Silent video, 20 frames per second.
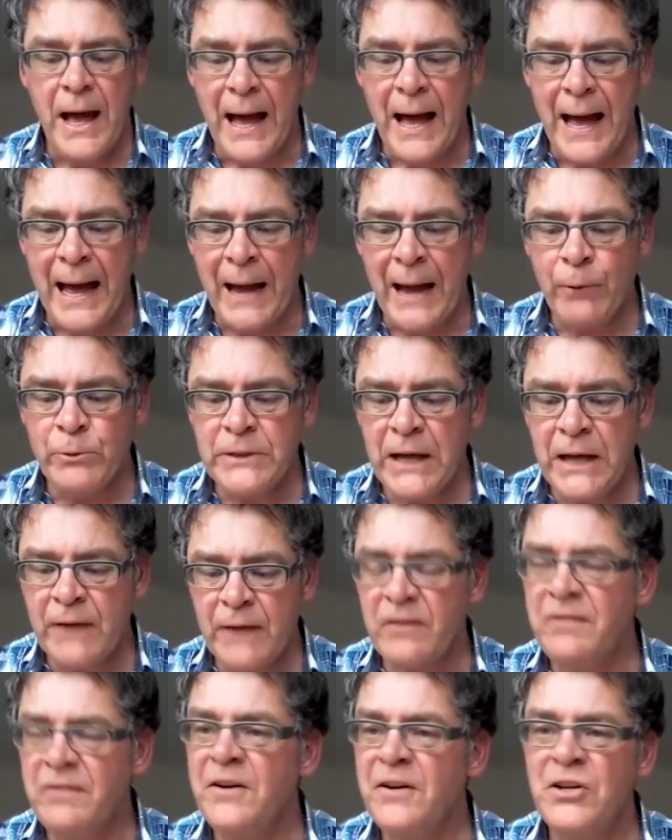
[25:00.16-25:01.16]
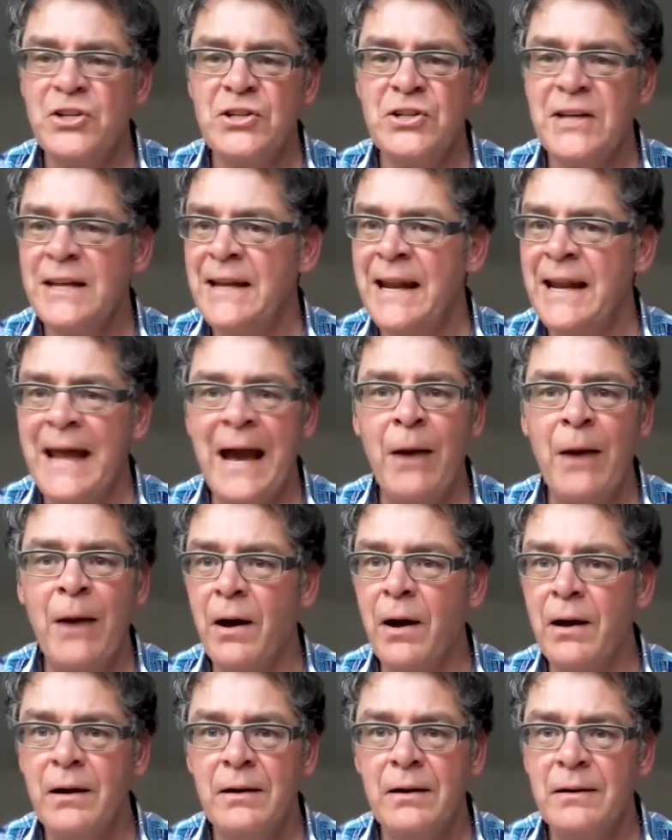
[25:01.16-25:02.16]
I would have it finished in an
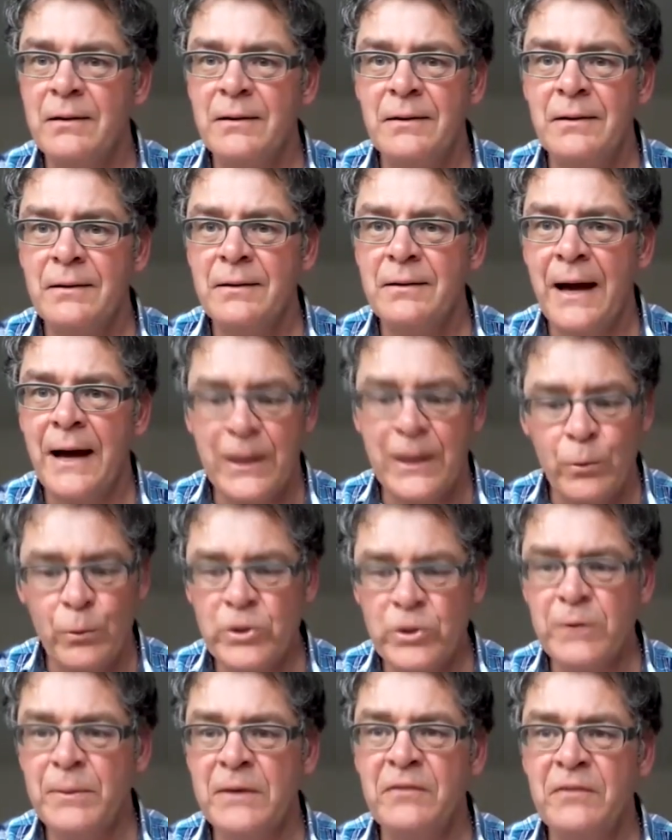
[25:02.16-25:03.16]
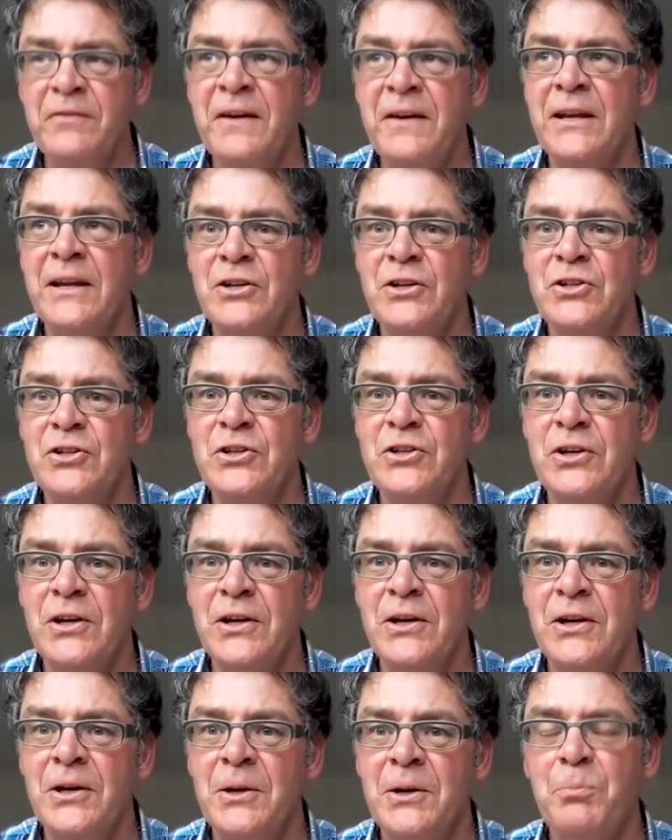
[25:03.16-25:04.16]
hour, and it would have been finished.
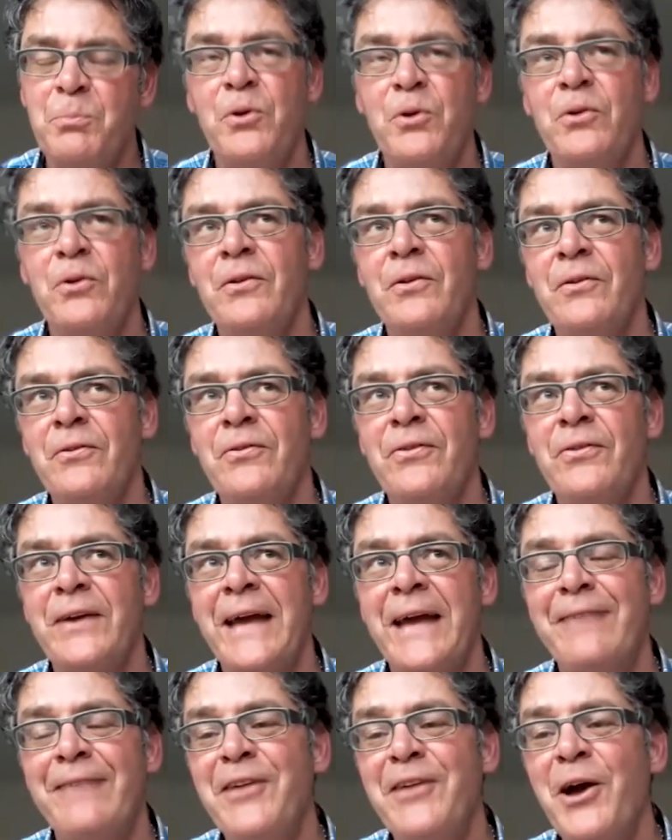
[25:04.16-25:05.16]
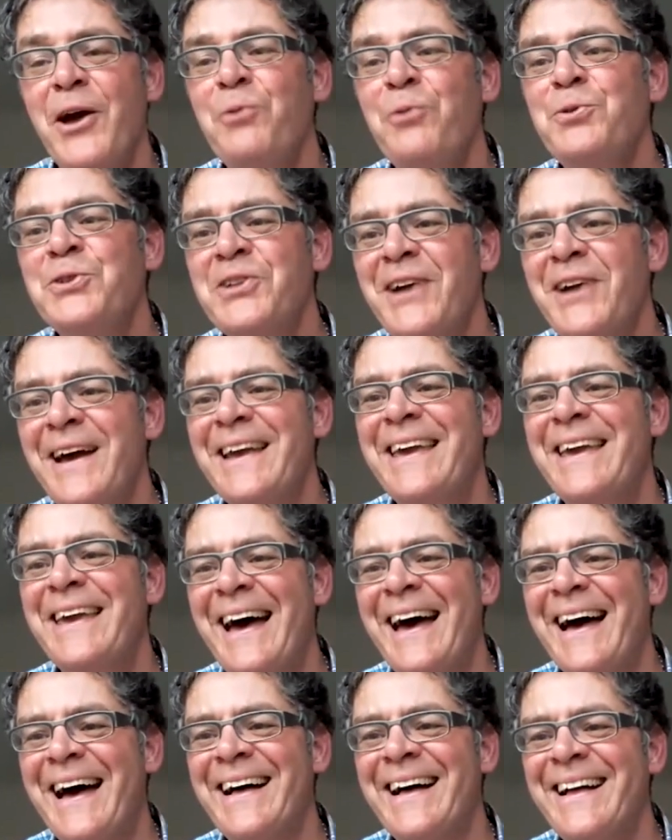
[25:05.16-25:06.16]
But the older I
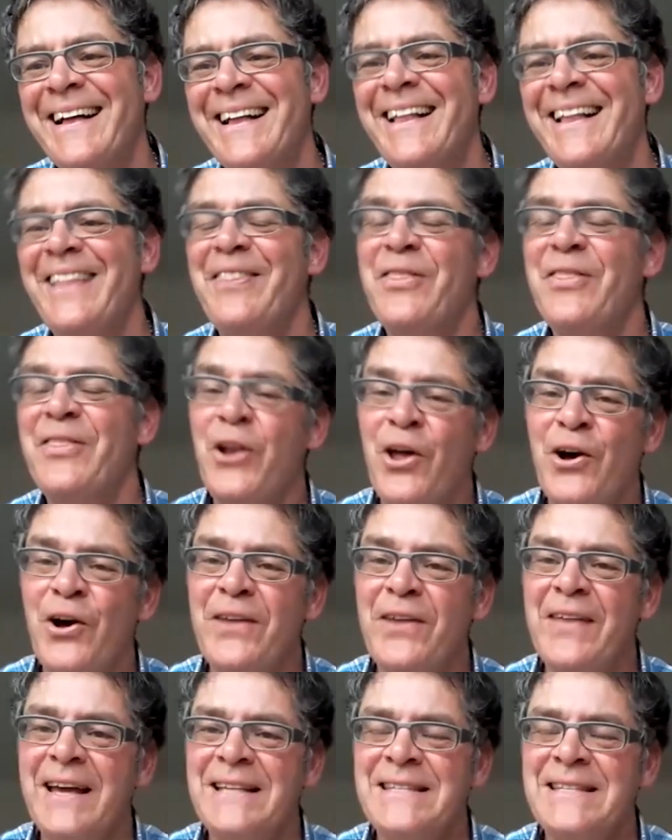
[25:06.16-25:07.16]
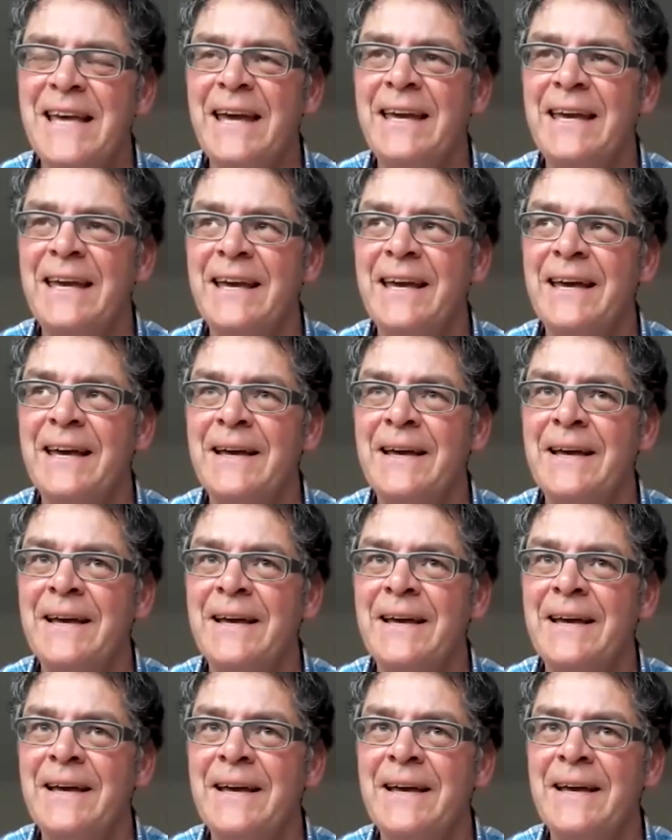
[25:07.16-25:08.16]
get, the longer they take.
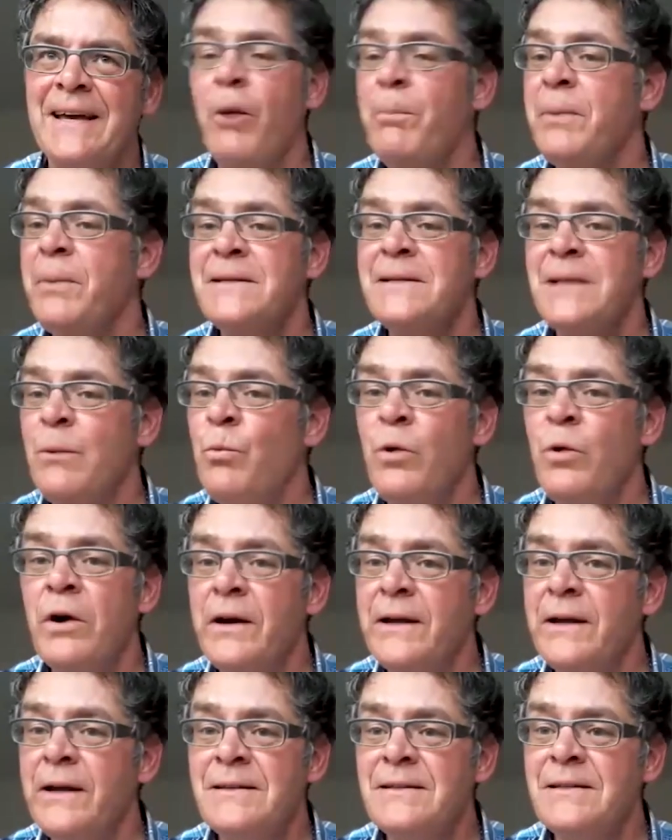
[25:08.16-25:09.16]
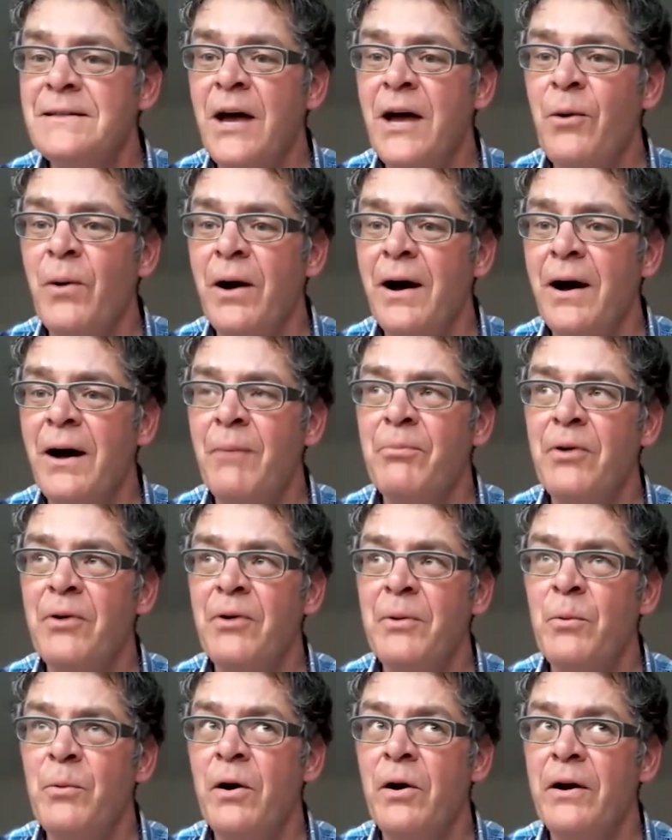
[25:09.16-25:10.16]
Not because I'm working slower, I'm
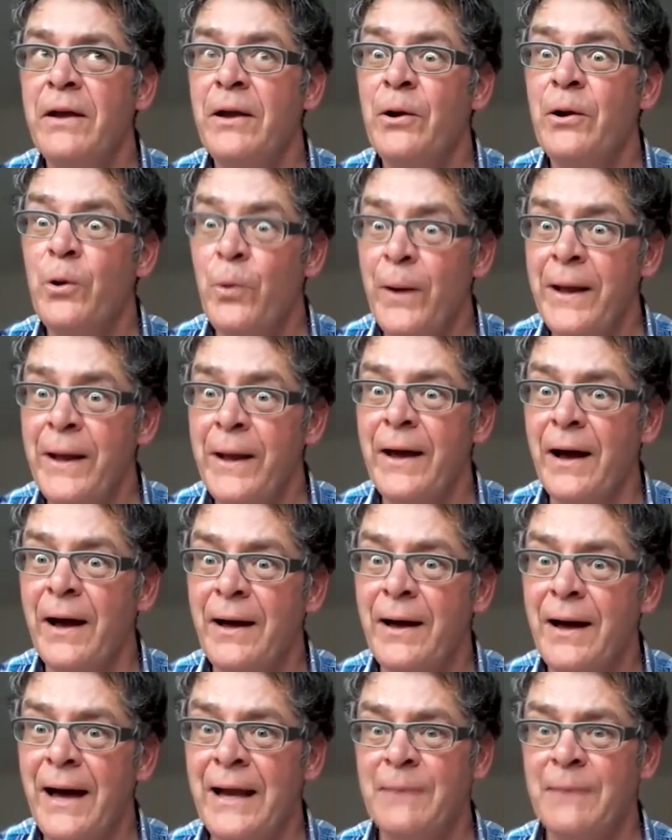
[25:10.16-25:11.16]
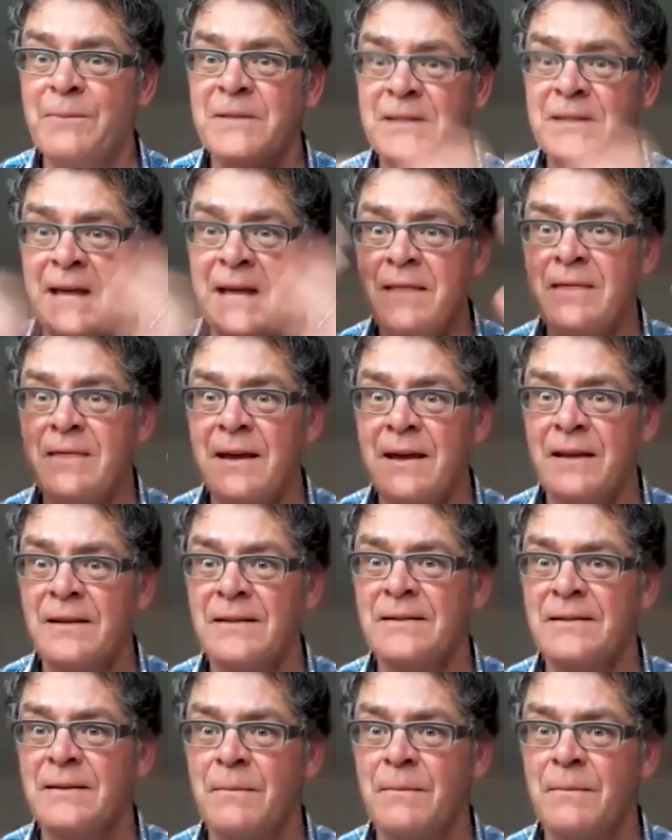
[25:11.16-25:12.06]
probably working quicker. I'm seeing things